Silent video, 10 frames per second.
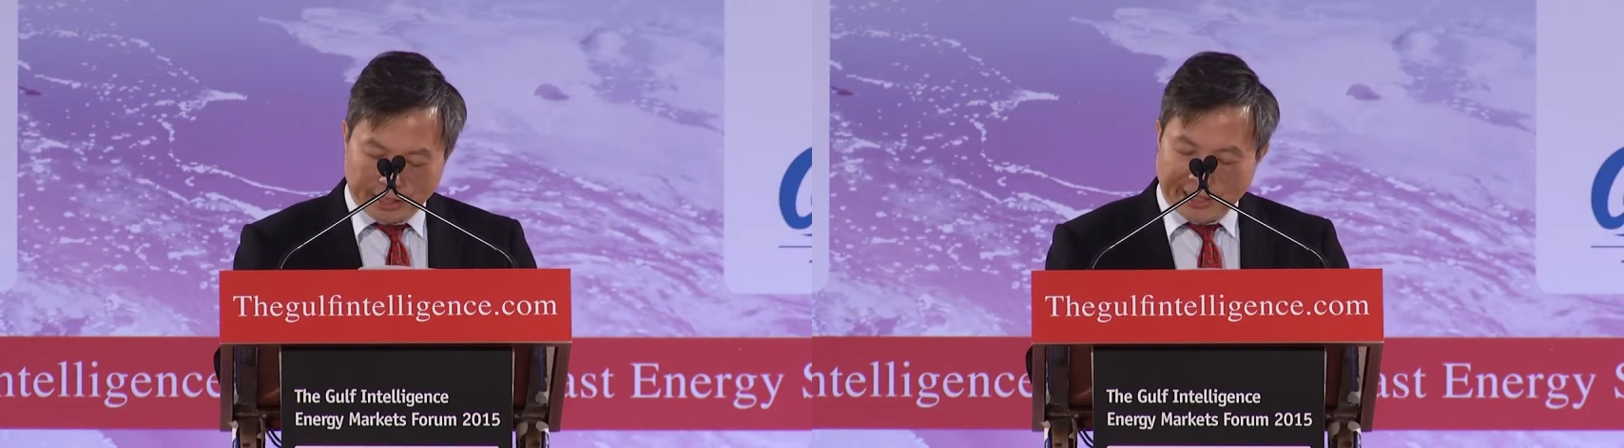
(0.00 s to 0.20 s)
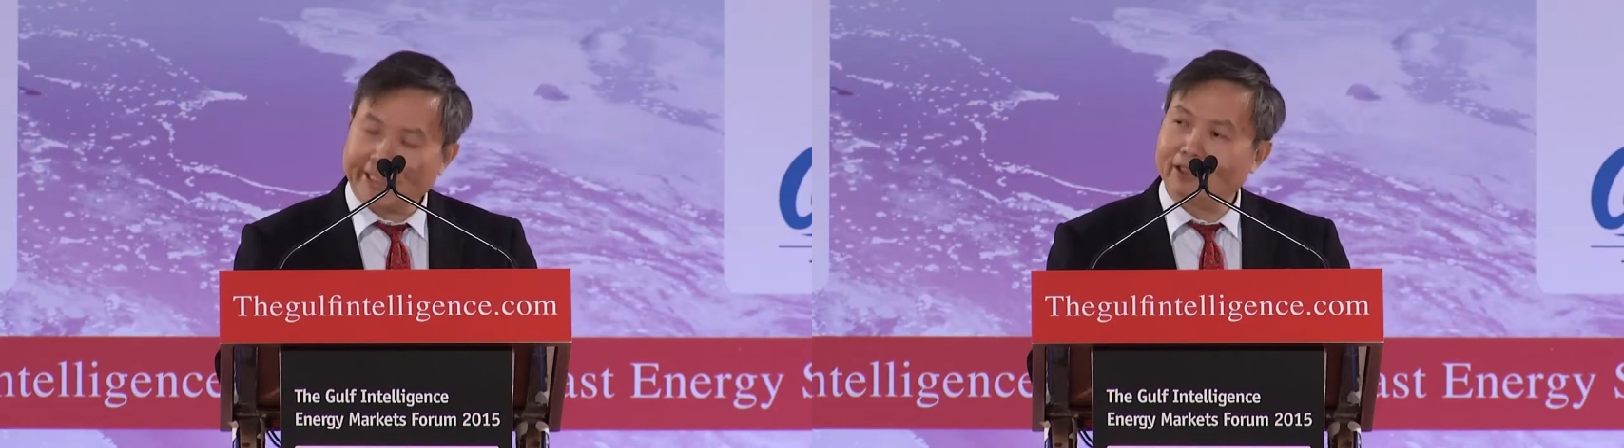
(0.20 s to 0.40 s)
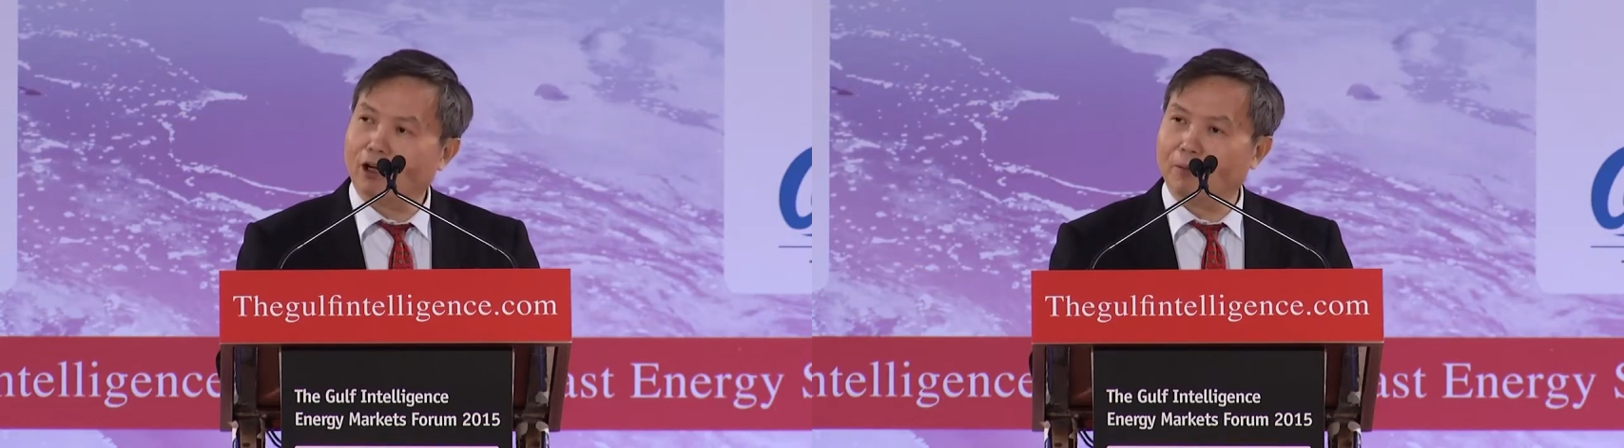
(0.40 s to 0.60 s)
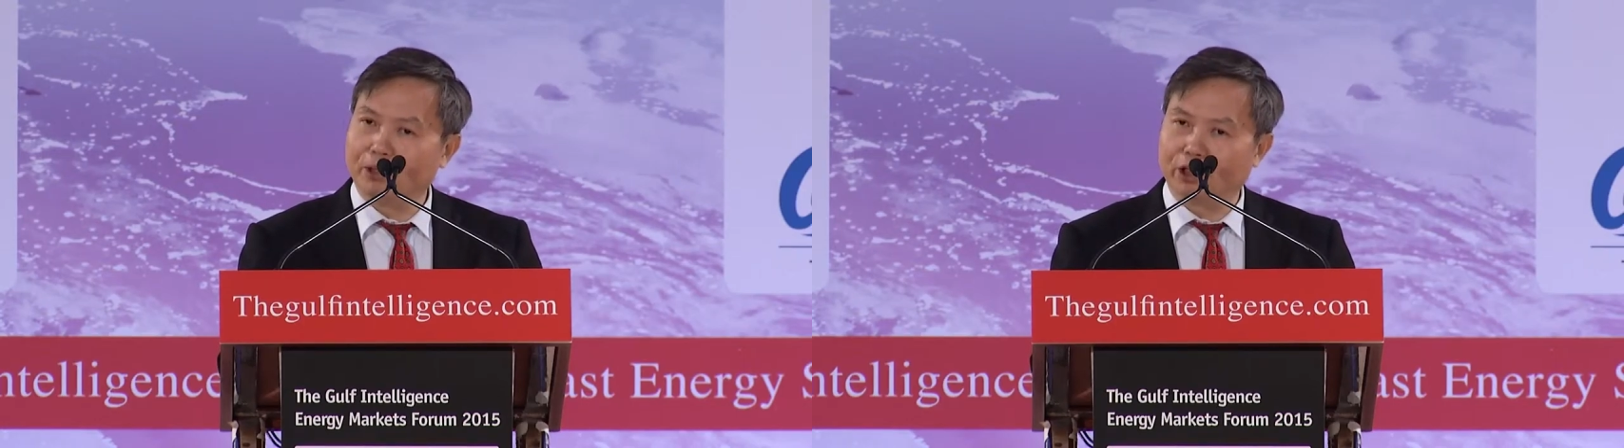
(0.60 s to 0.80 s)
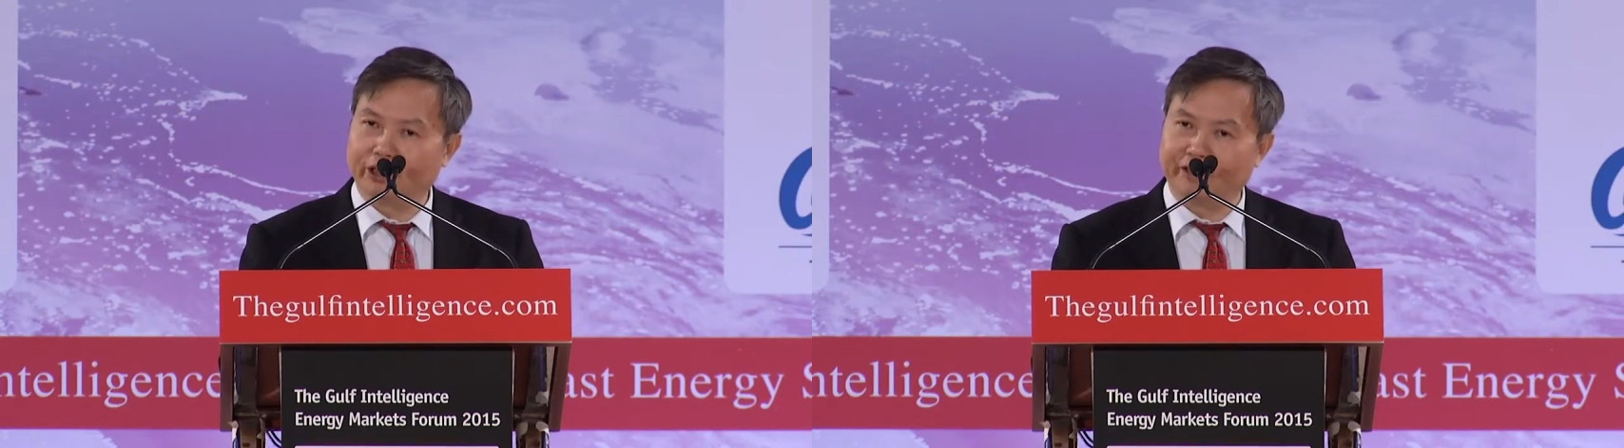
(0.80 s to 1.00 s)
economic
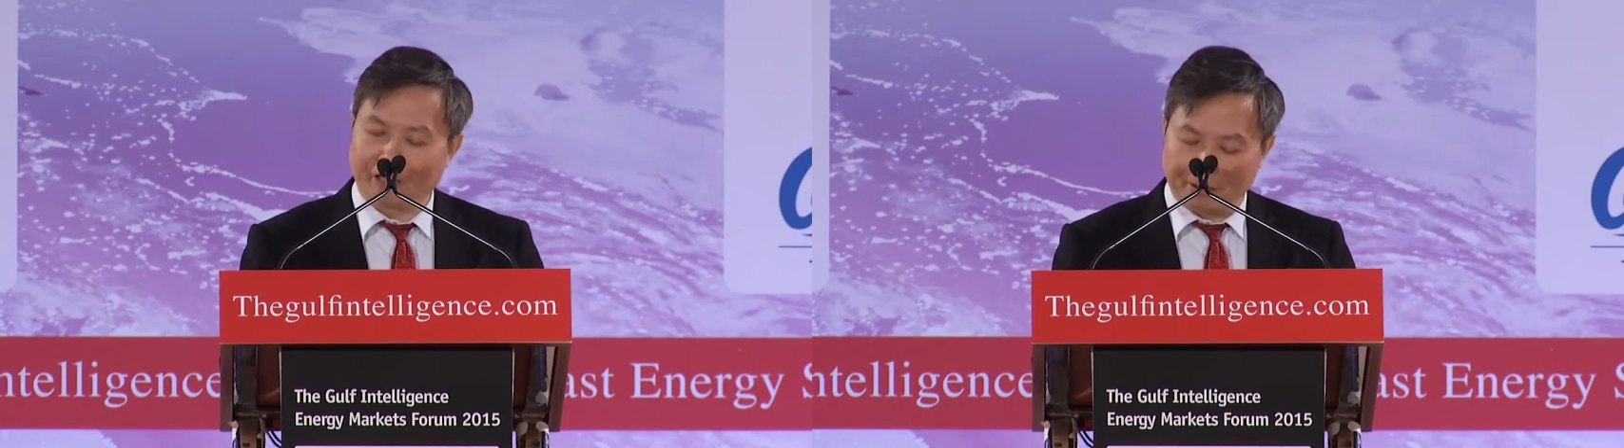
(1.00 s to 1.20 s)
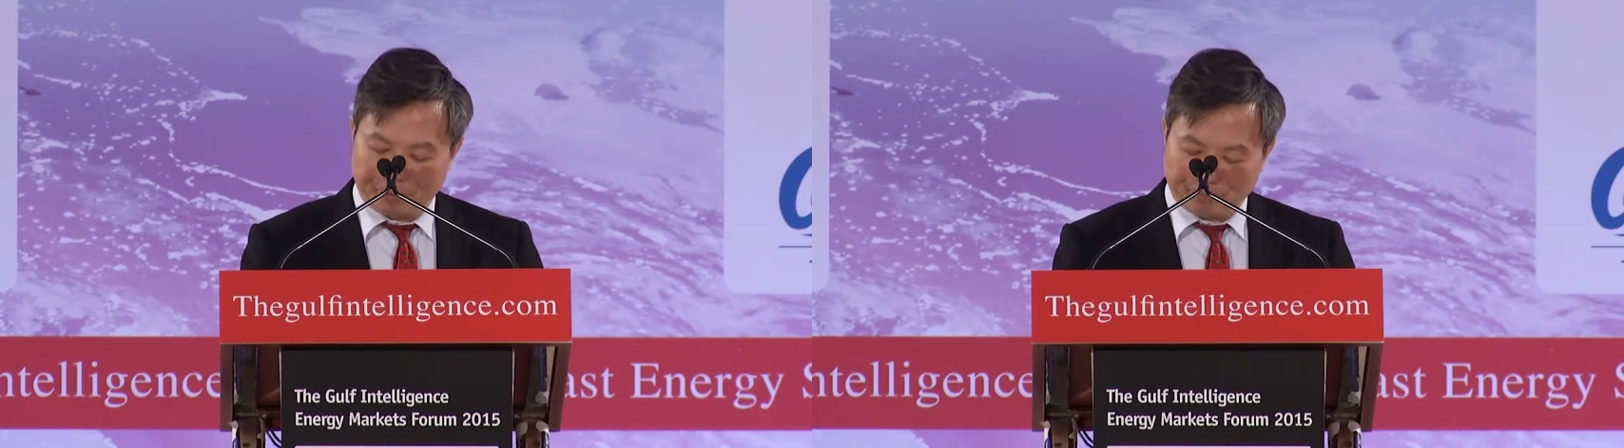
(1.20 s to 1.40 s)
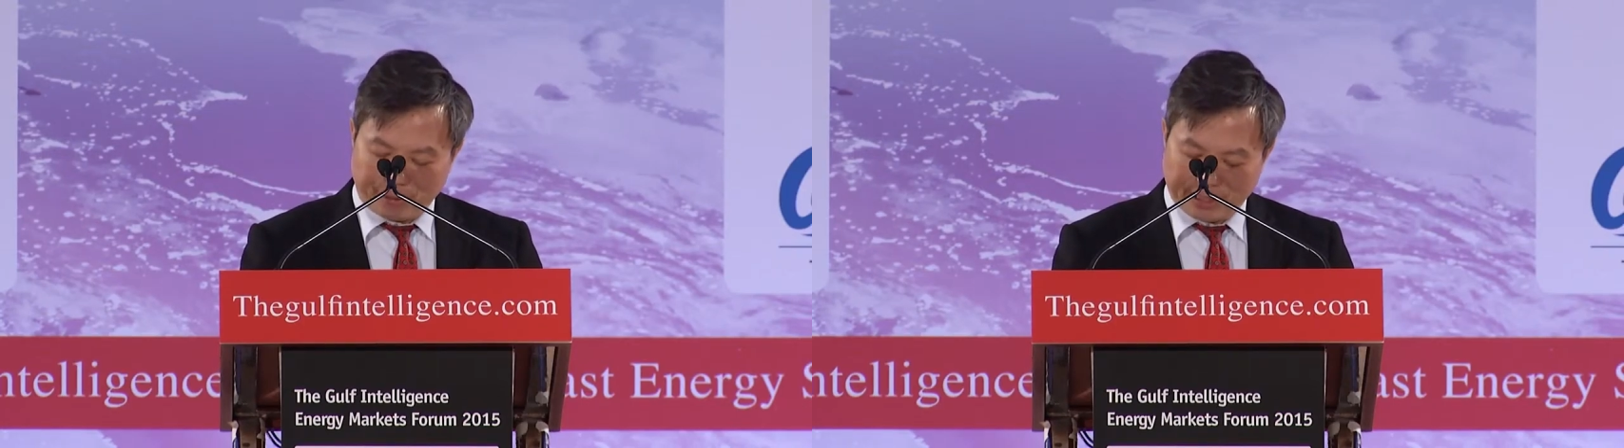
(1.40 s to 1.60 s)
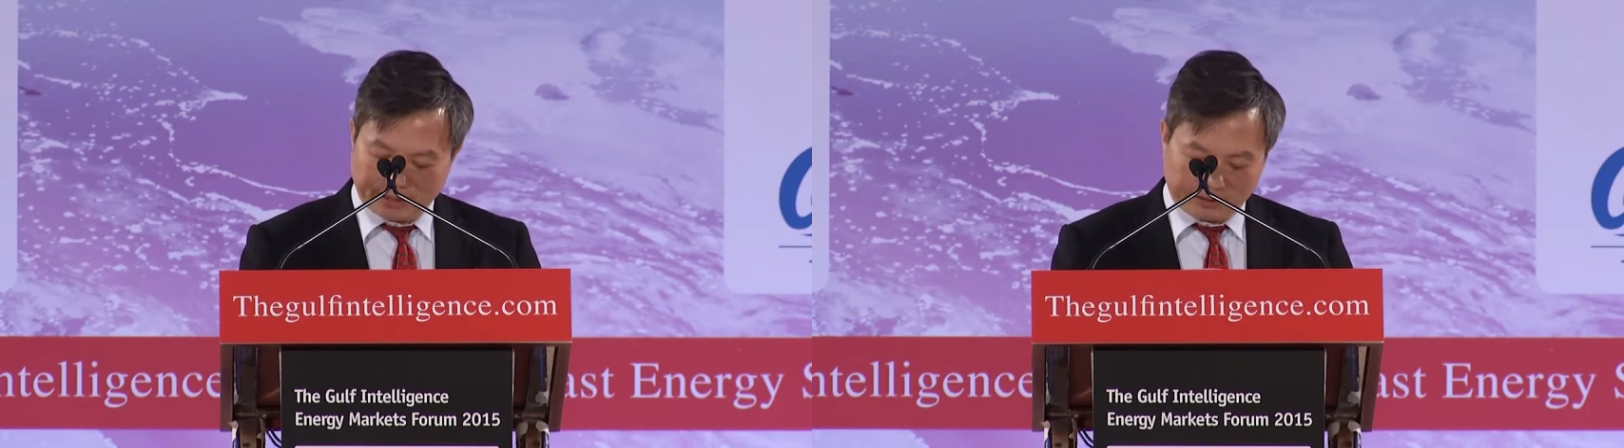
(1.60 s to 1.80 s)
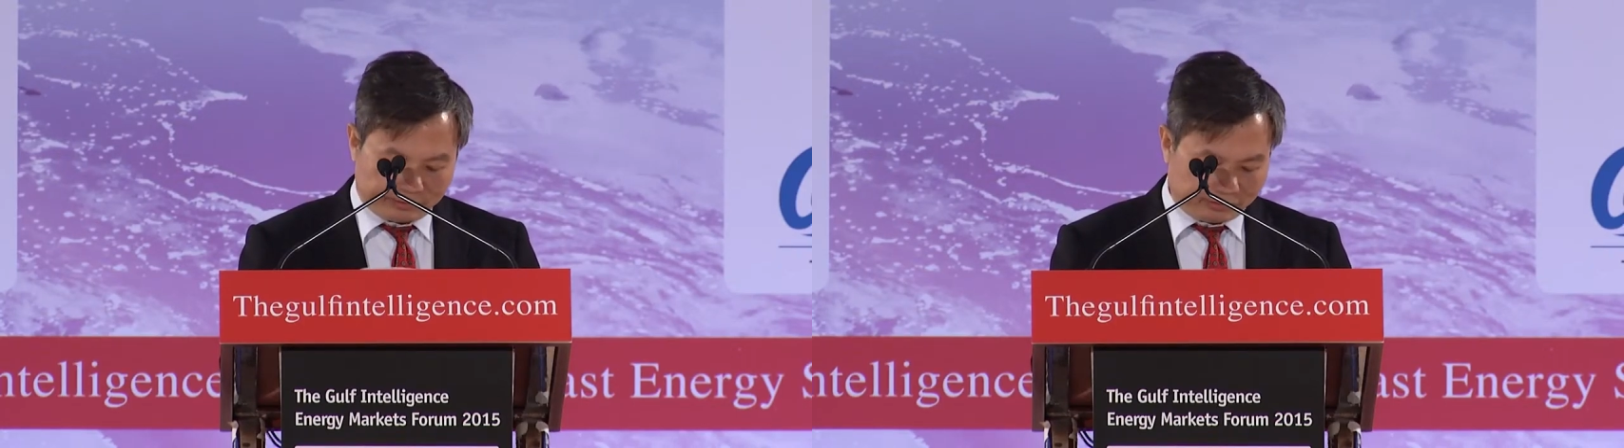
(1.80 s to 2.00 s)
developing
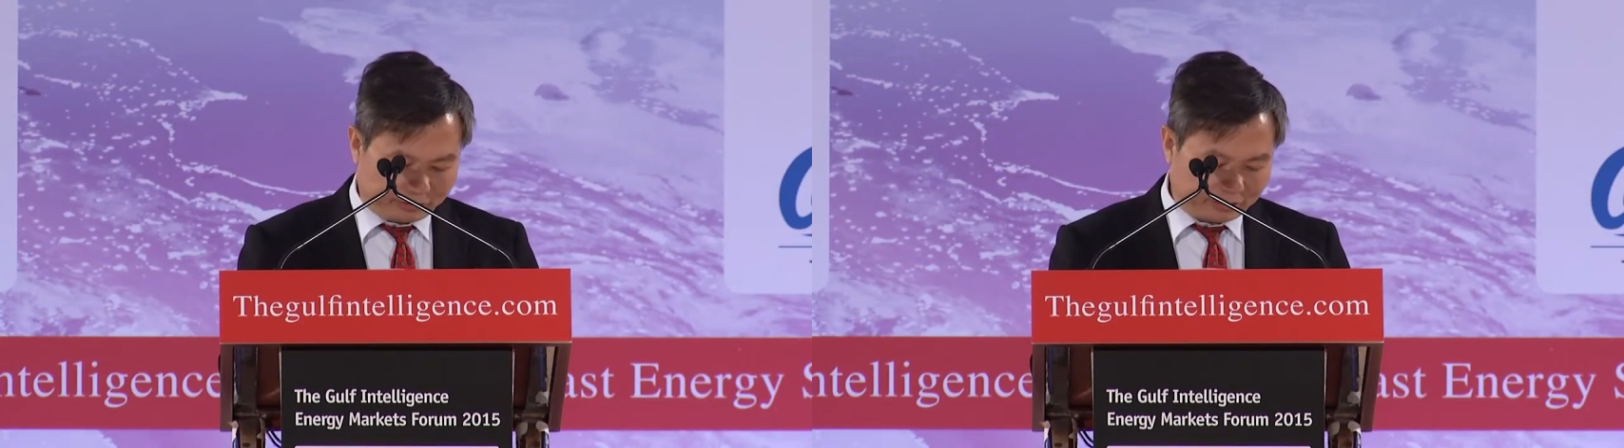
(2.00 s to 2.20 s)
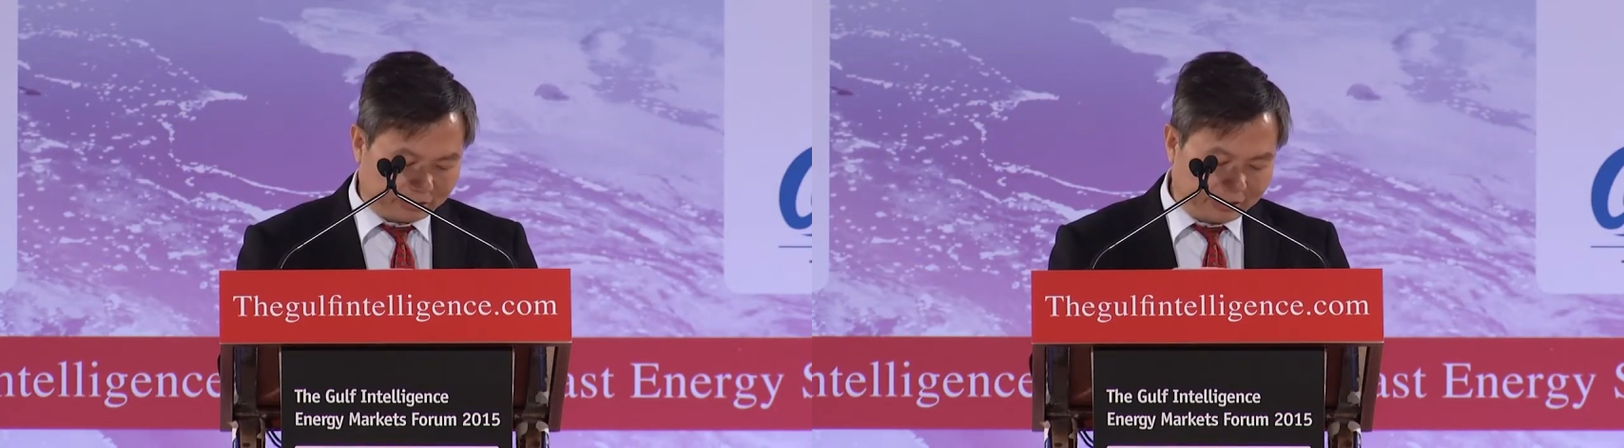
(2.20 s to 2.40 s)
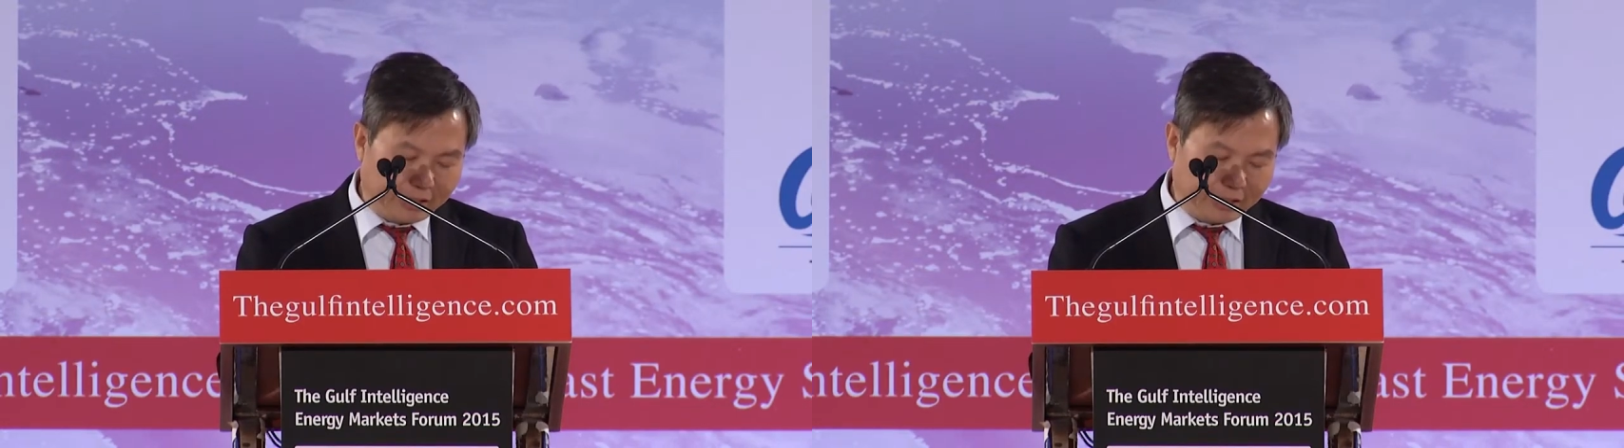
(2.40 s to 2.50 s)
patterns